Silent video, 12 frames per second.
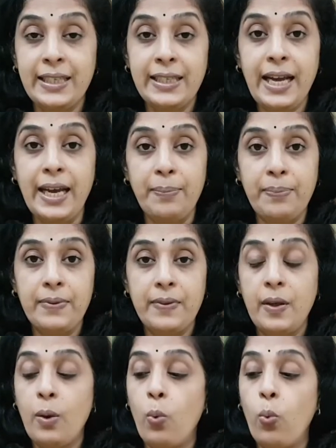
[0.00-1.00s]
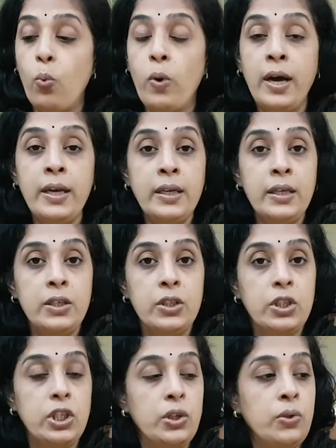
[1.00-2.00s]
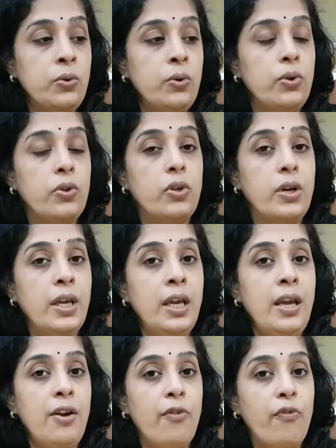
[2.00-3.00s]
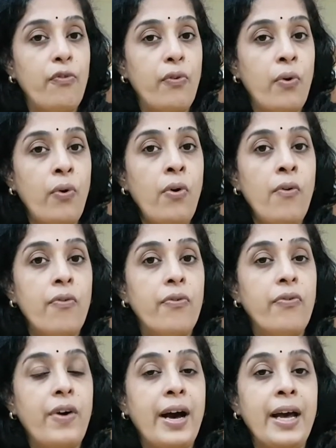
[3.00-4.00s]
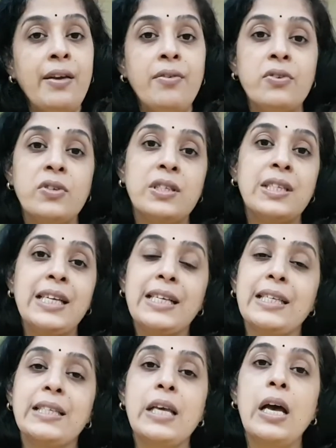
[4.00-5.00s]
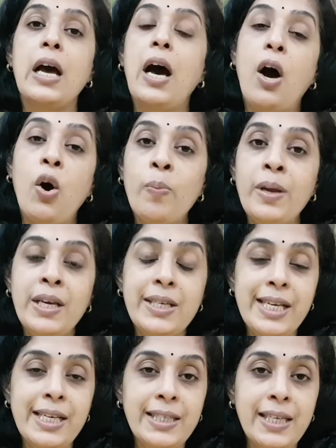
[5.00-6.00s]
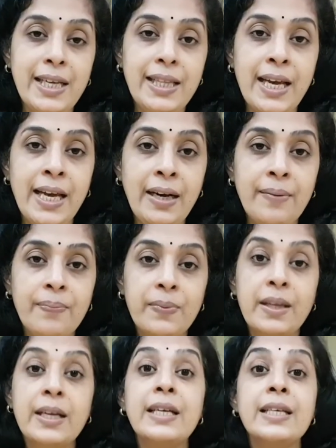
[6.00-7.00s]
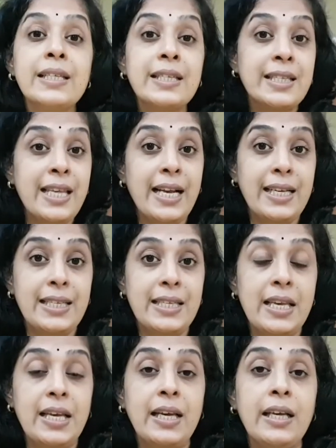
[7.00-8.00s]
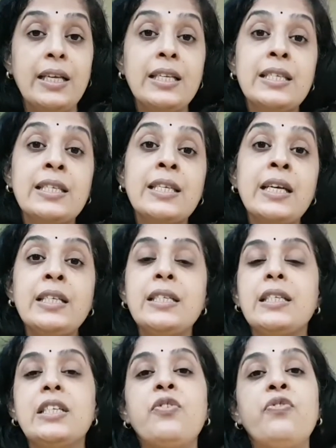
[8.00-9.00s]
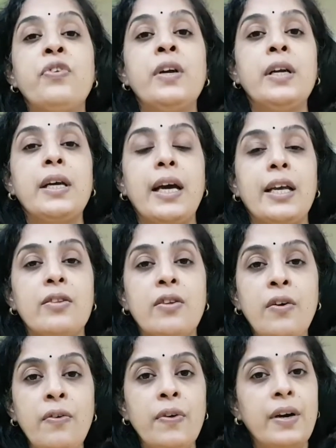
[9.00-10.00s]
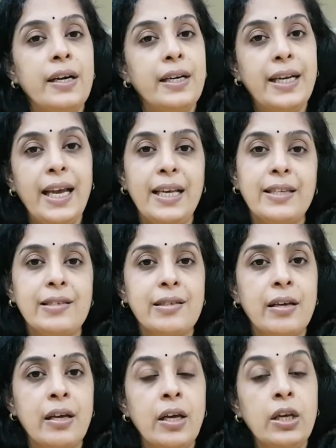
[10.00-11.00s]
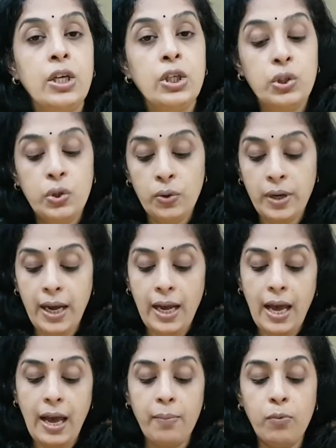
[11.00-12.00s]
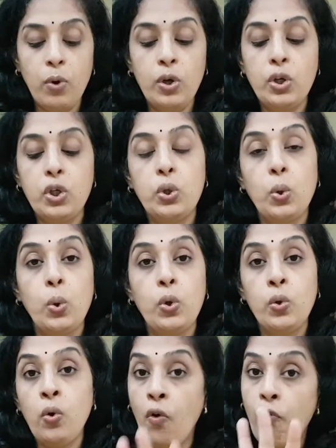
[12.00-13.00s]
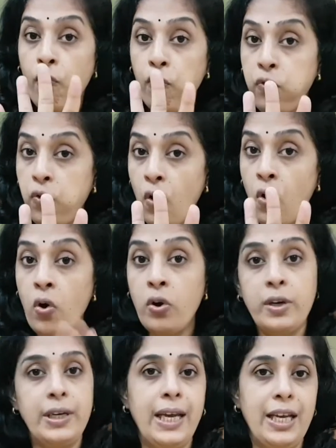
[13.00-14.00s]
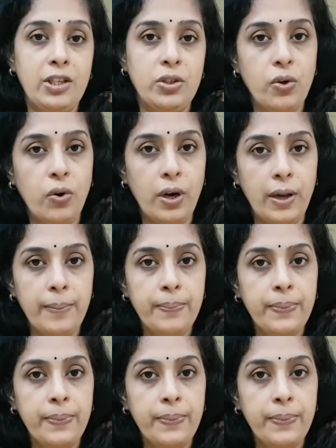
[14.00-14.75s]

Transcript: types. 1, 2, 3, 4, 5, 6. How many tastes are there? 6. 6 different kinds of taste. Today, I am going to show you 4 taste only.